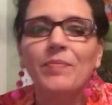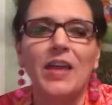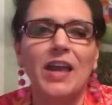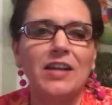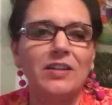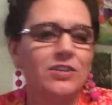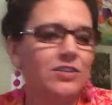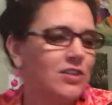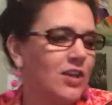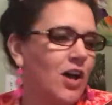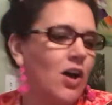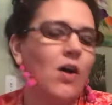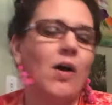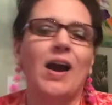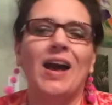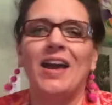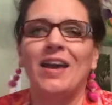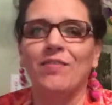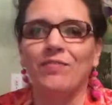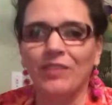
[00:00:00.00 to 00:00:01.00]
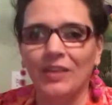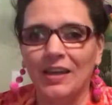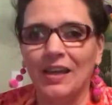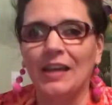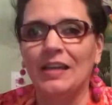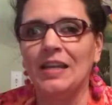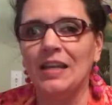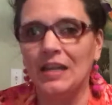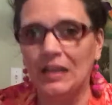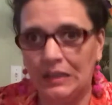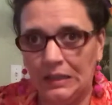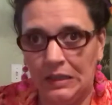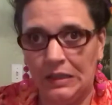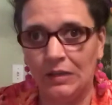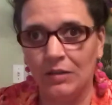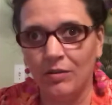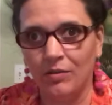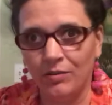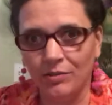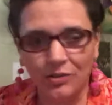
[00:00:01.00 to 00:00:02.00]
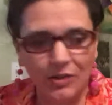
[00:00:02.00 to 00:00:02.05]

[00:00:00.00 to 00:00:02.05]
And so I feel like I need a little,